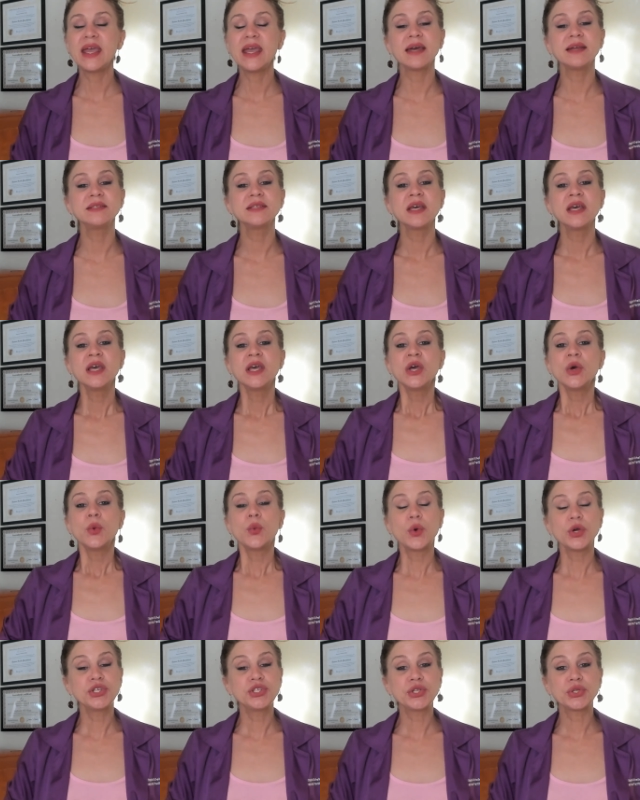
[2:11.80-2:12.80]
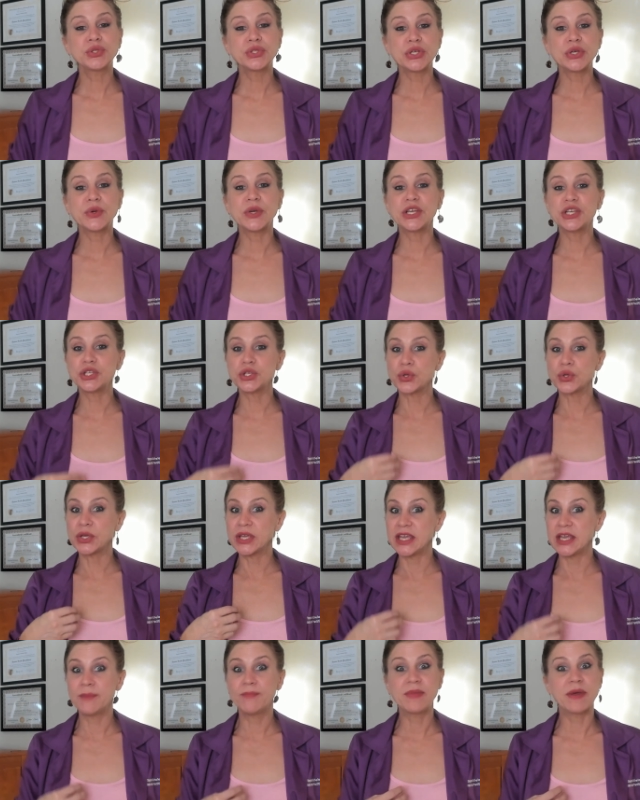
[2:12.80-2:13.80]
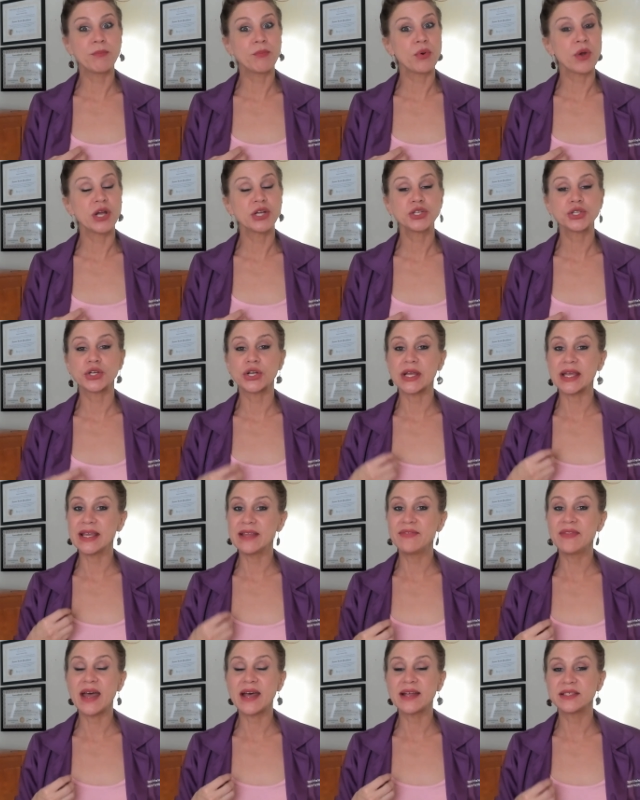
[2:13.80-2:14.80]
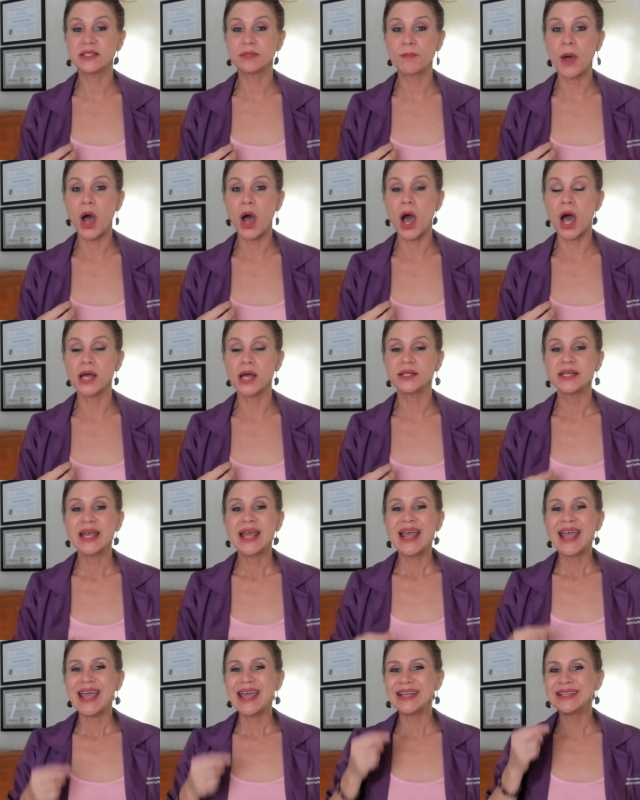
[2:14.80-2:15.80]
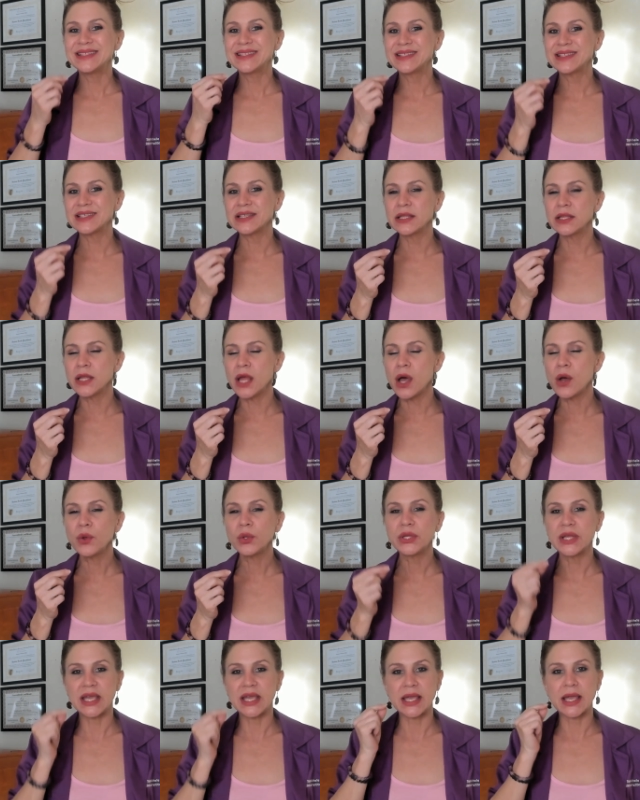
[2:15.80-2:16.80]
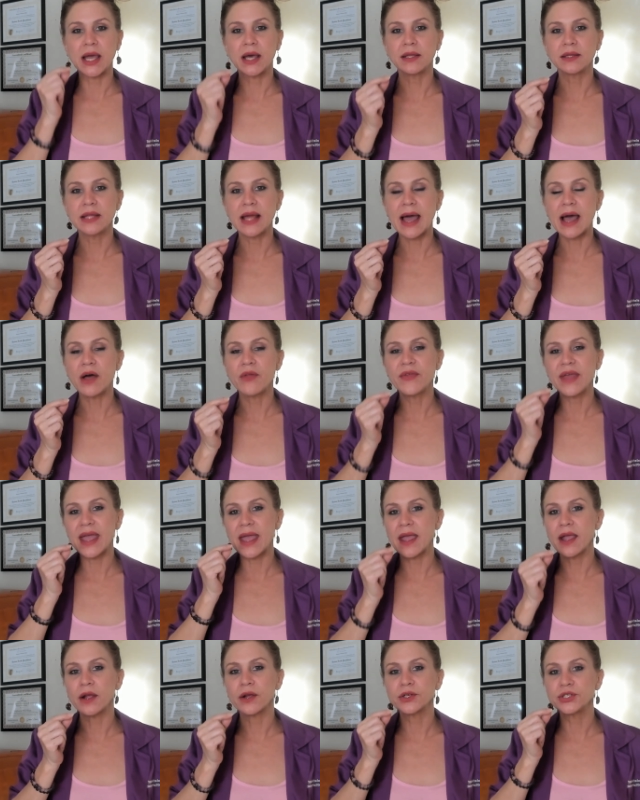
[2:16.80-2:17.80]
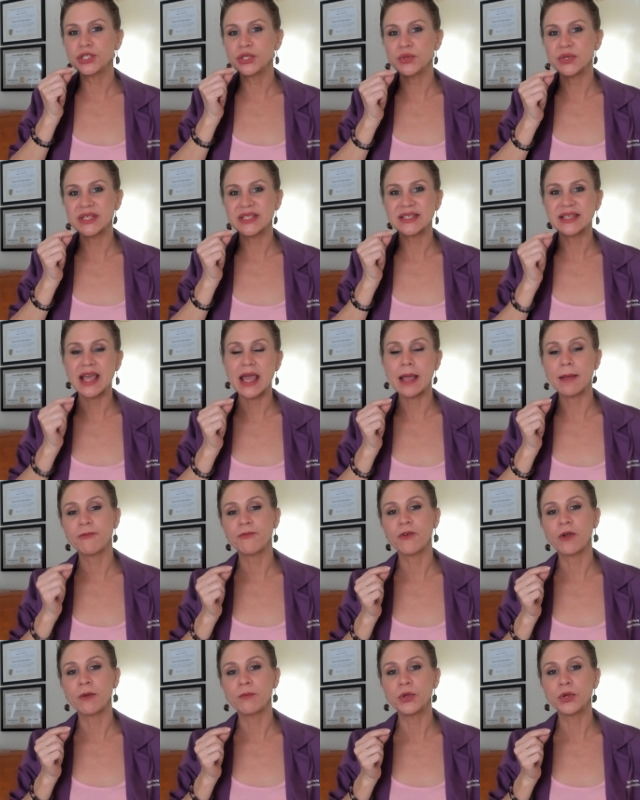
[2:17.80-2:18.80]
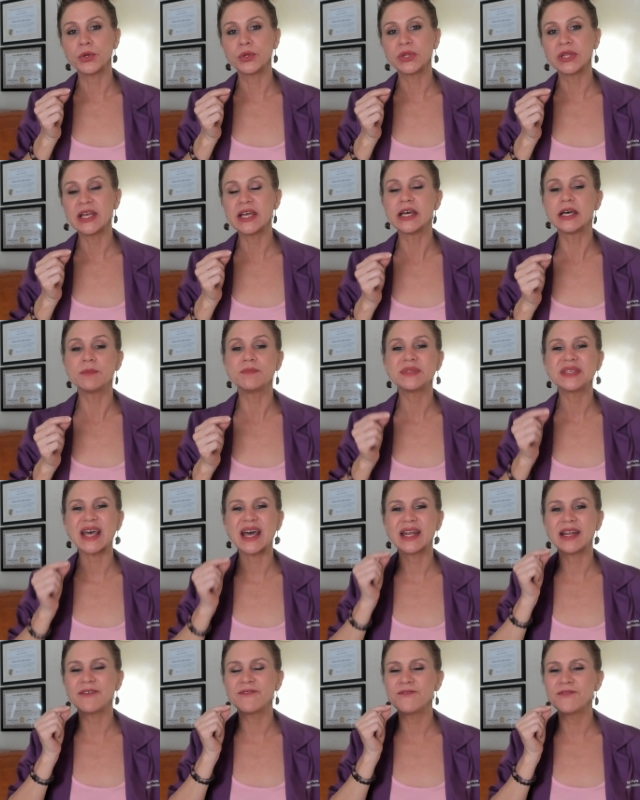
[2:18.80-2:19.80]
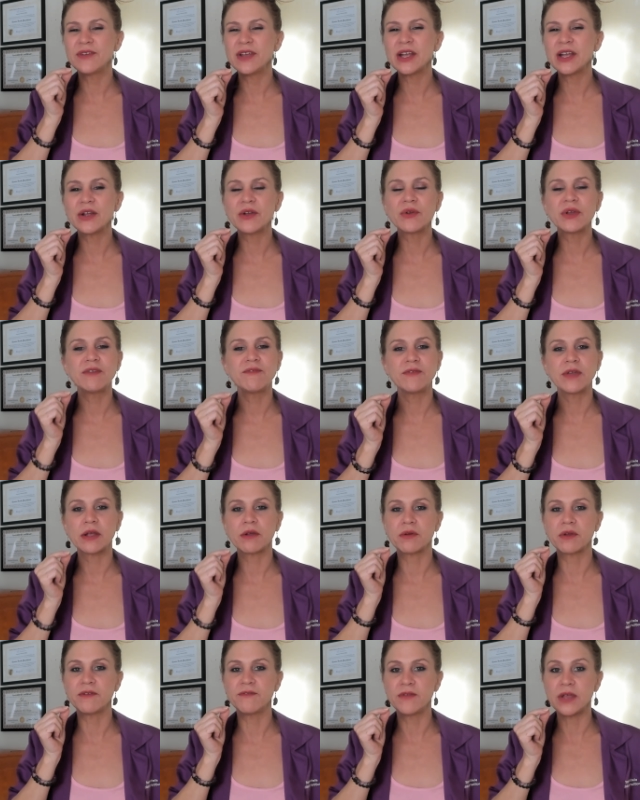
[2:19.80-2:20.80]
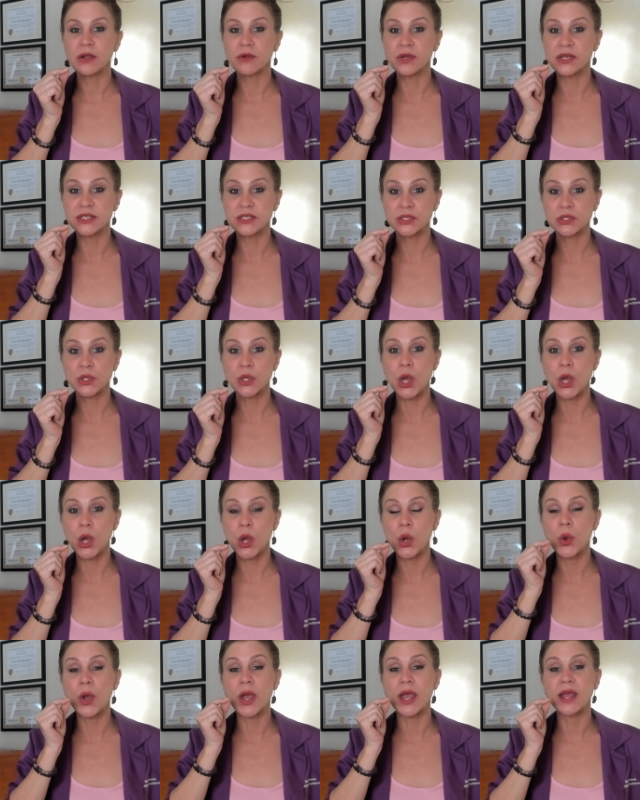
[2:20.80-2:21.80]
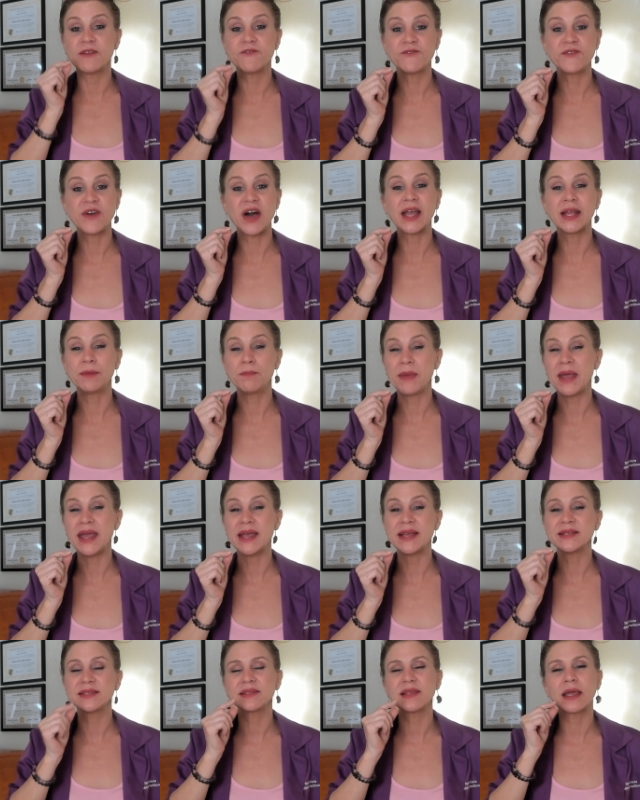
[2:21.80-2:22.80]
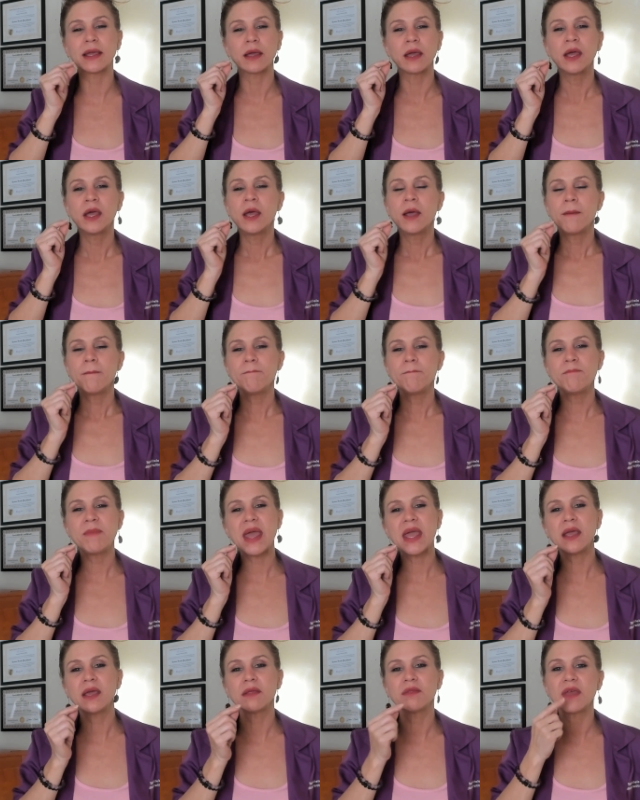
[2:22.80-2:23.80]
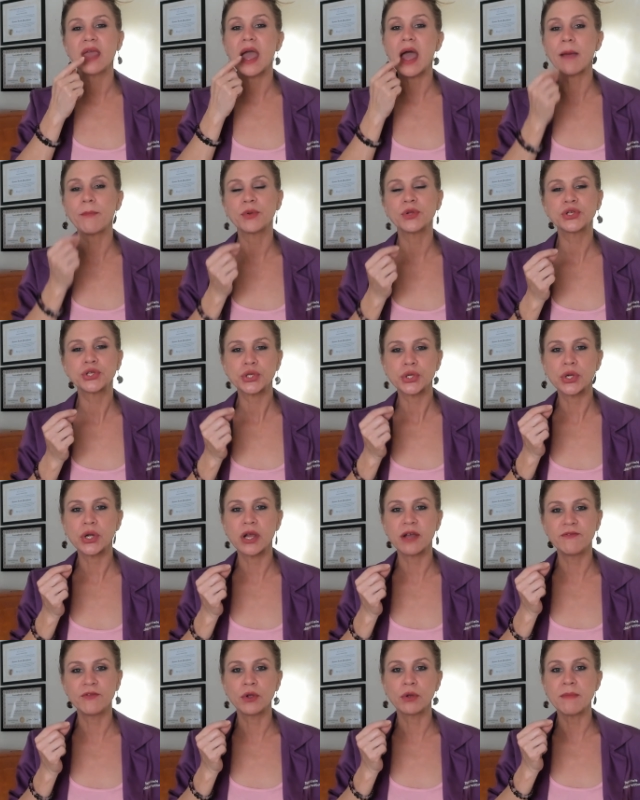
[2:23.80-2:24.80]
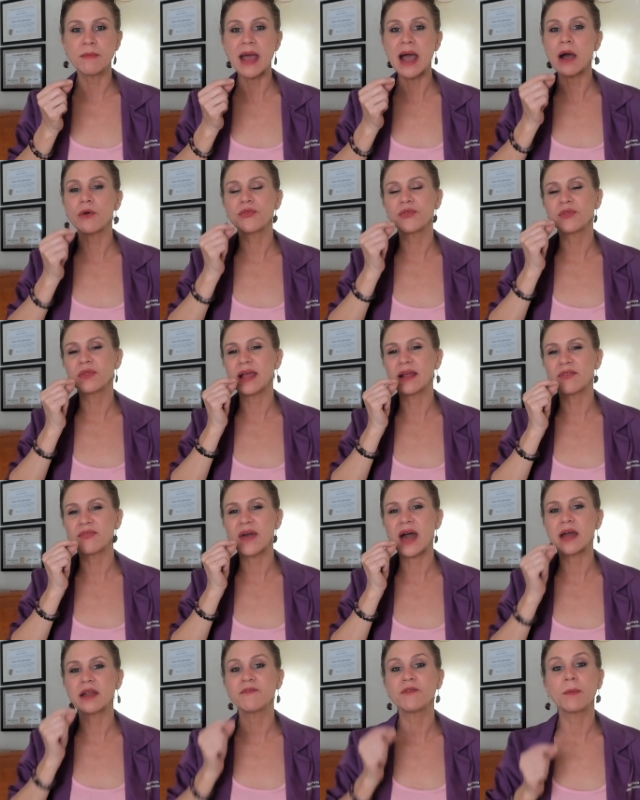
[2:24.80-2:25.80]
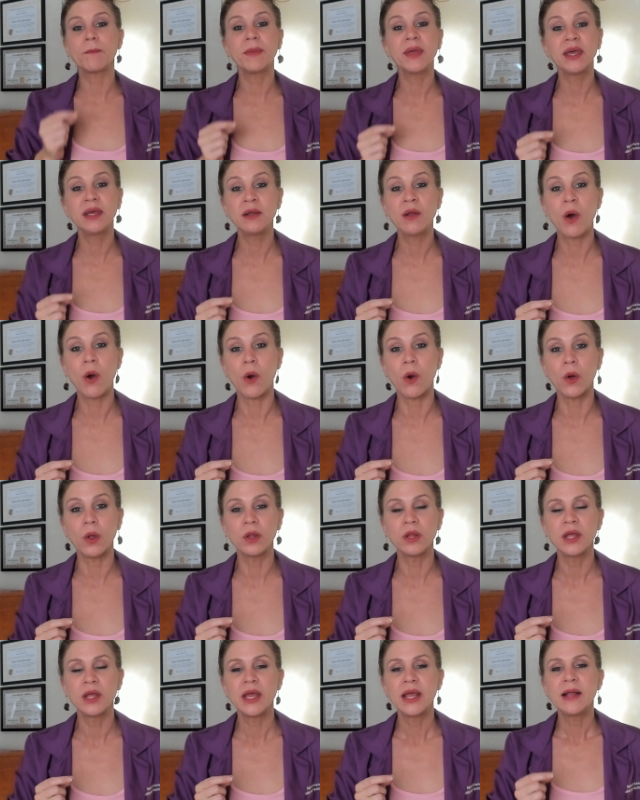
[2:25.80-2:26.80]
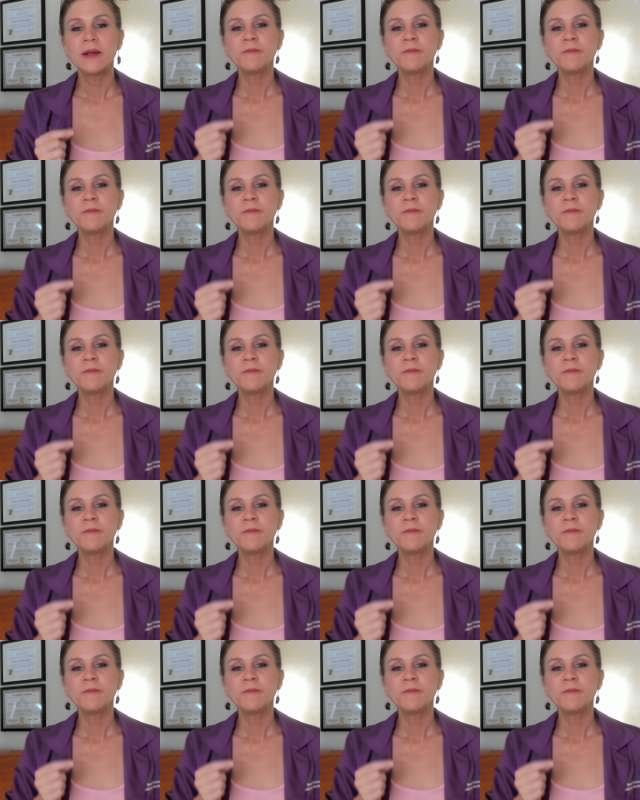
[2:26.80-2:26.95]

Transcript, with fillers: And what you'll do is you'll keep the pressure in that spot and slowly allow the air to escape from your lips at a very, very, very slow and fine pace. Like make the aperture of your mouth like that of a pinhole